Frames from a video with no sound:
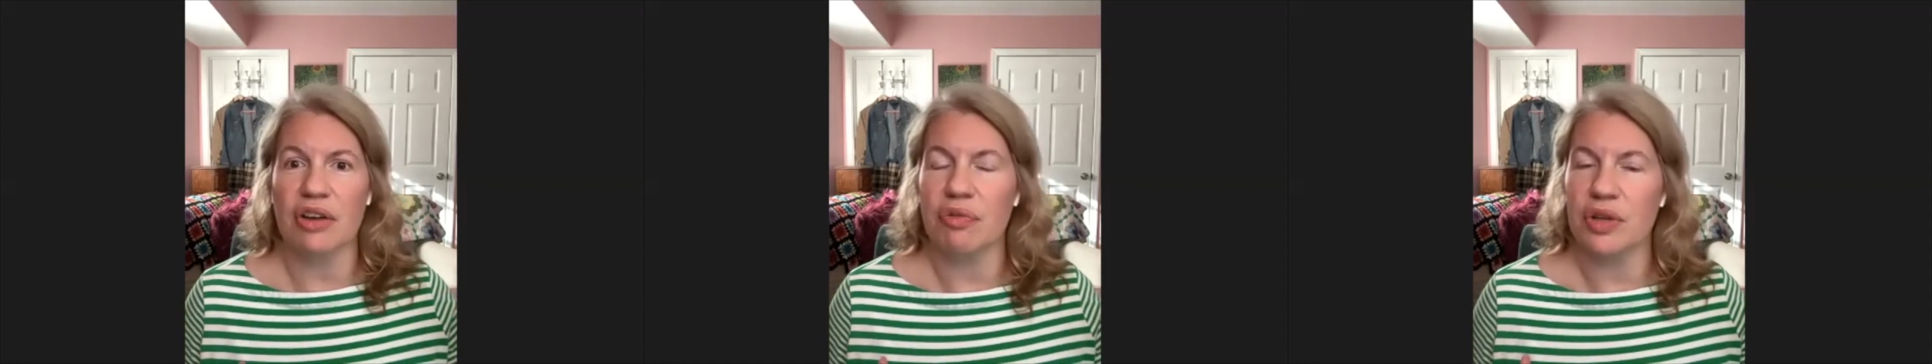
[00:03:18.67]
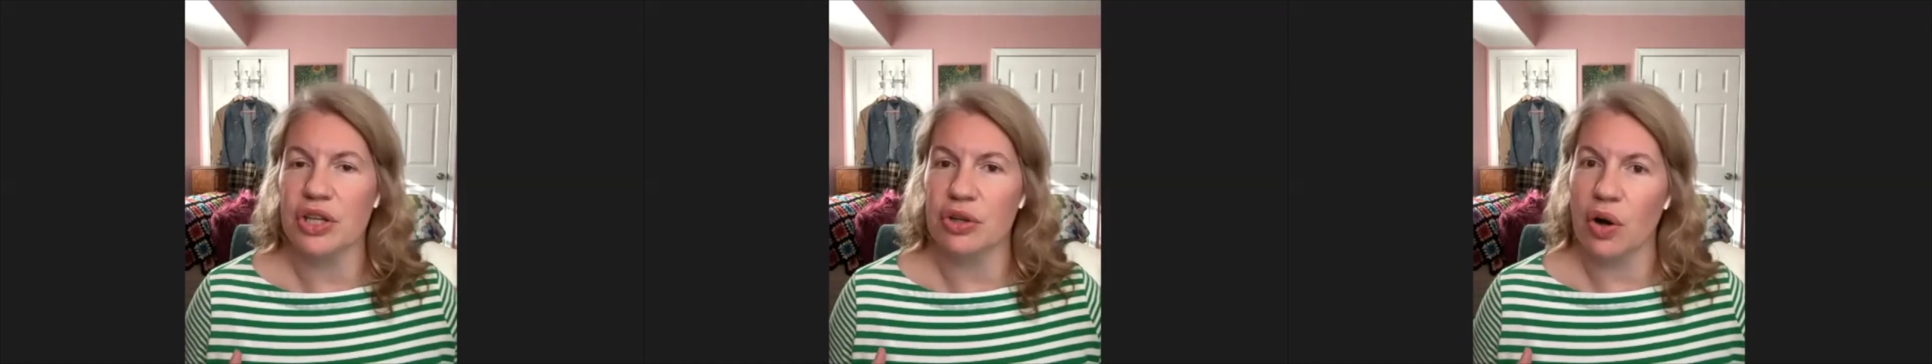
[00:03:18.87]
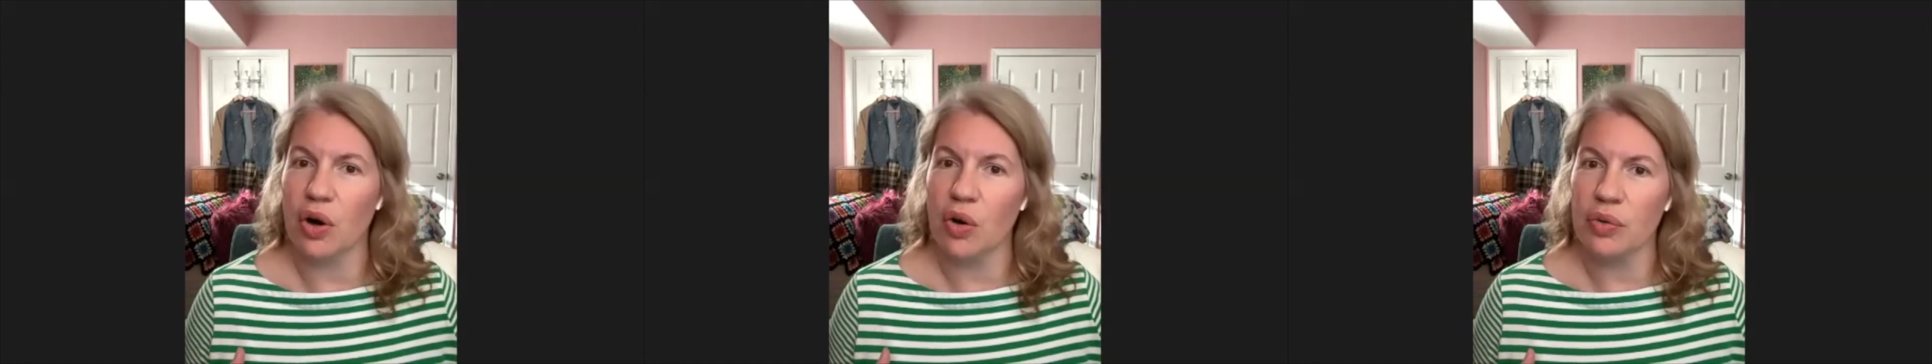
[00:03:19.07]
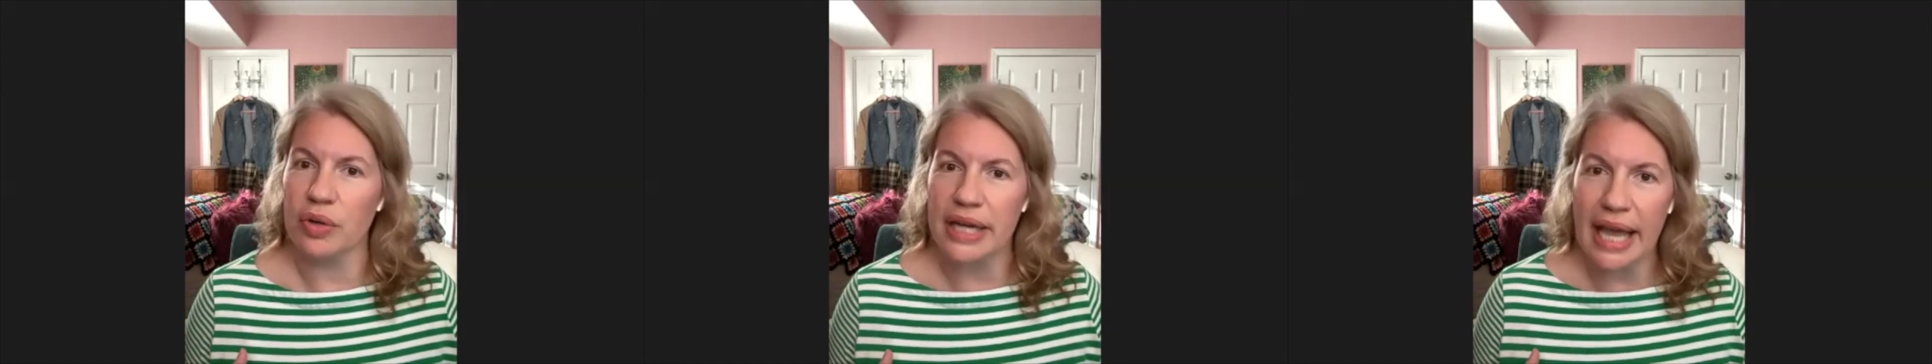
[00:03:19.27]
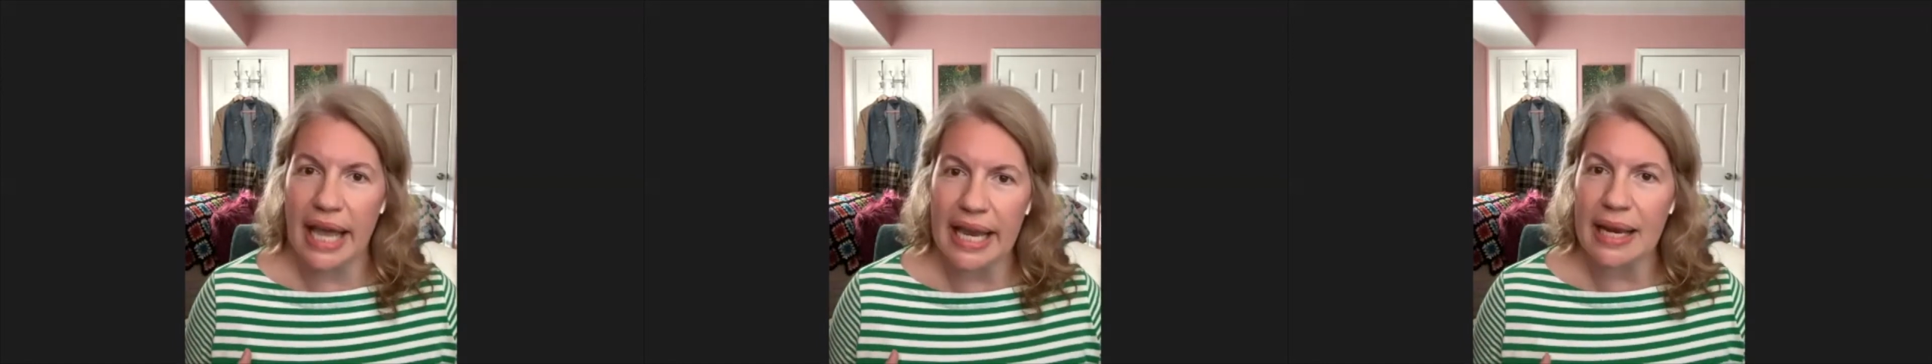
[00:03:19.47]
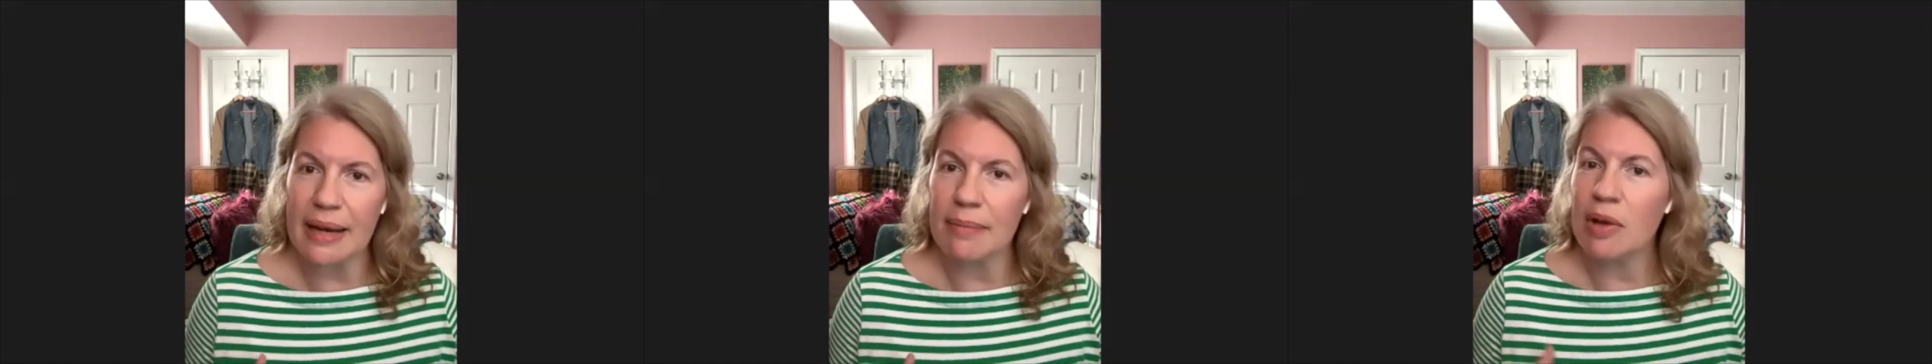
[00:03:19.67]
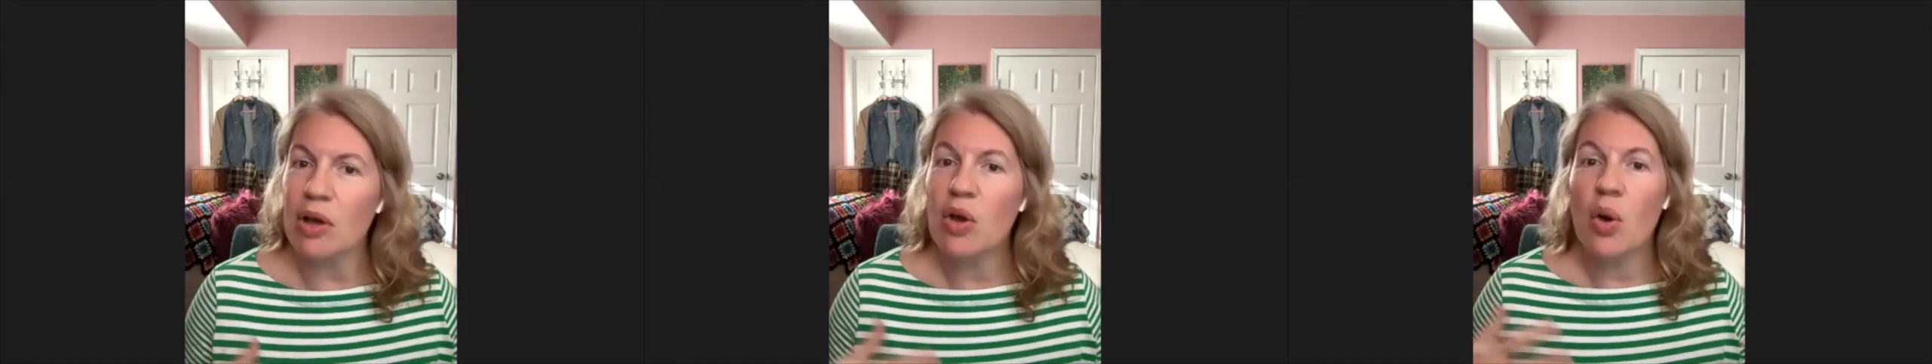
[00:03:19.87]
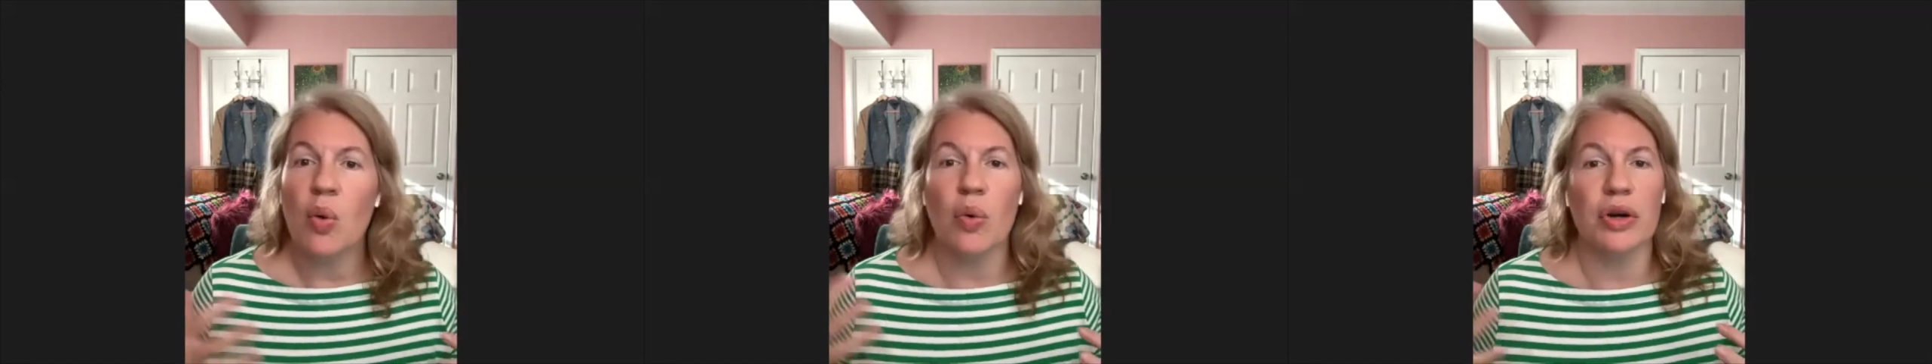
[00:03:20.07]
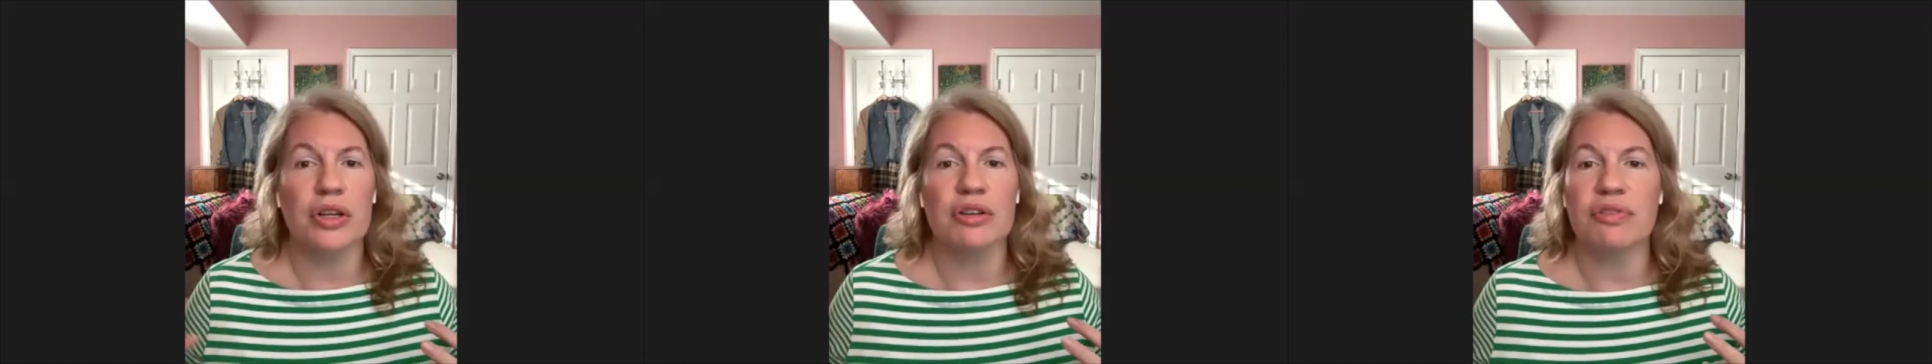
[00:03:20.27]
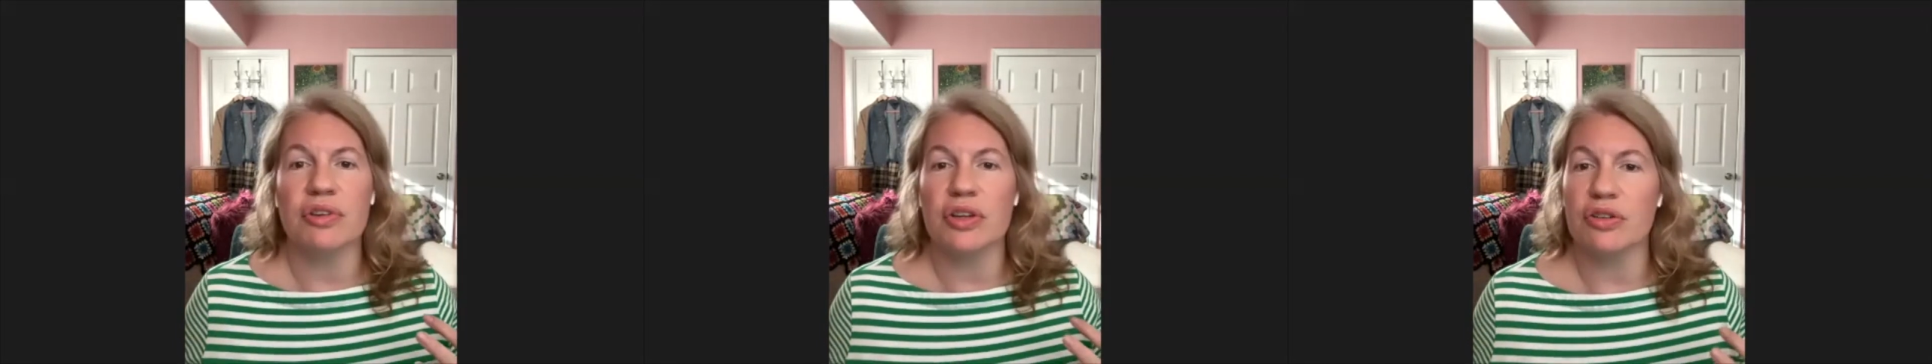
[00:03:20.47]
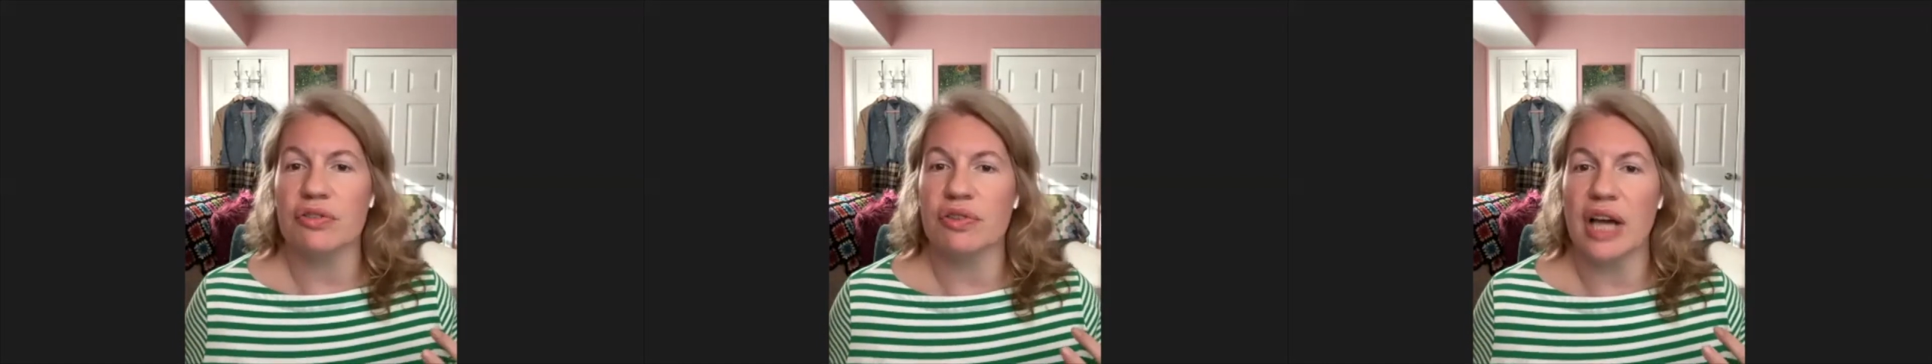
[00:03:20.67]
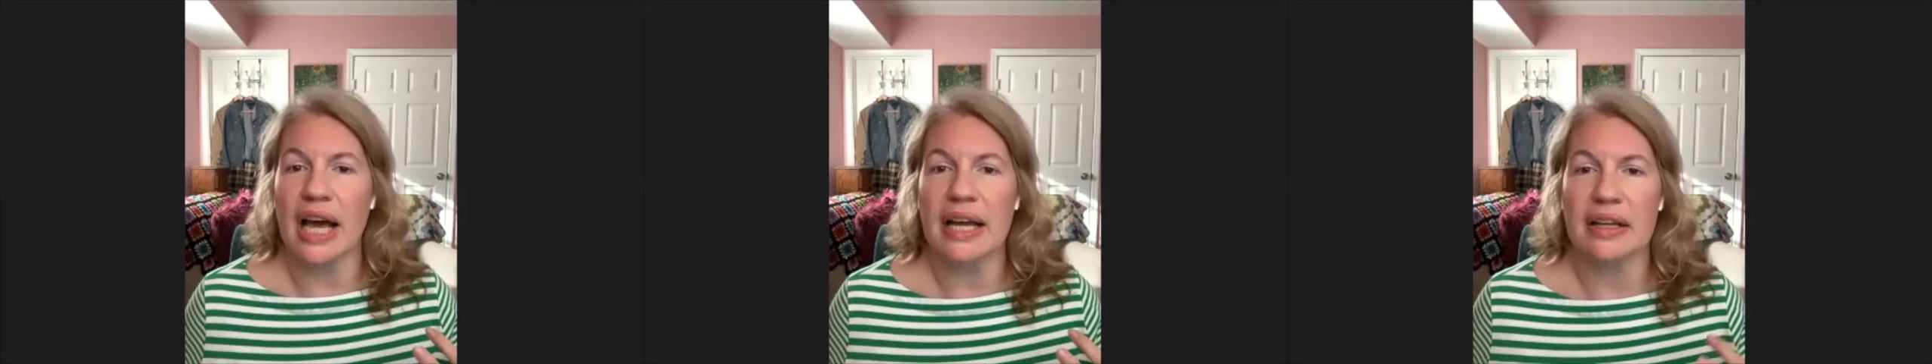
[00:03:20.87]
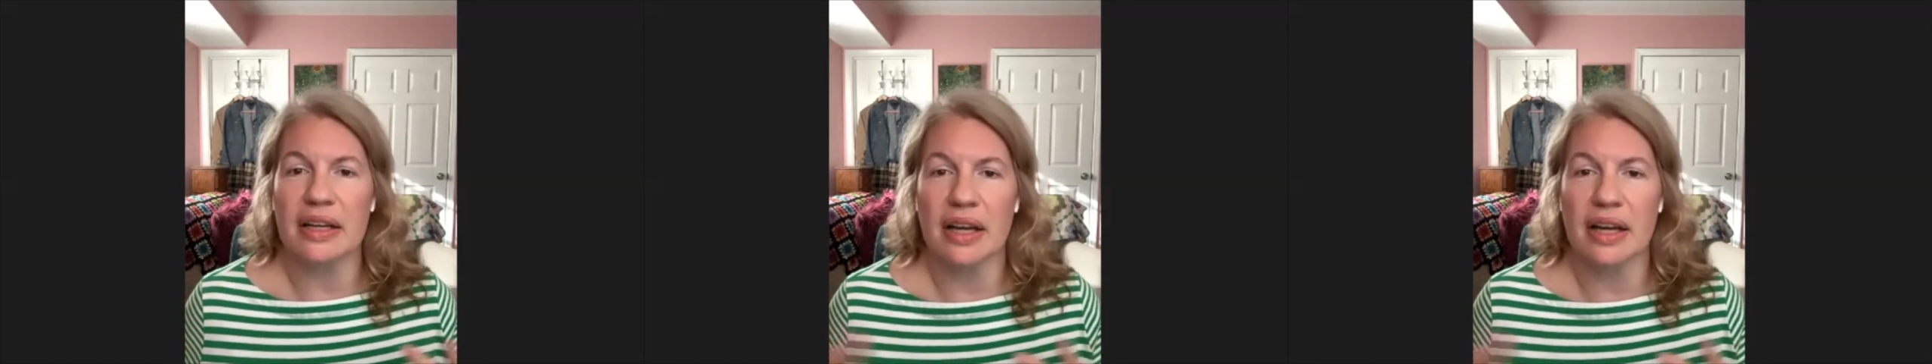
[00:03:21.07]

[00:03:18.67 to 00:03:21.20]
with your own name, or you've got,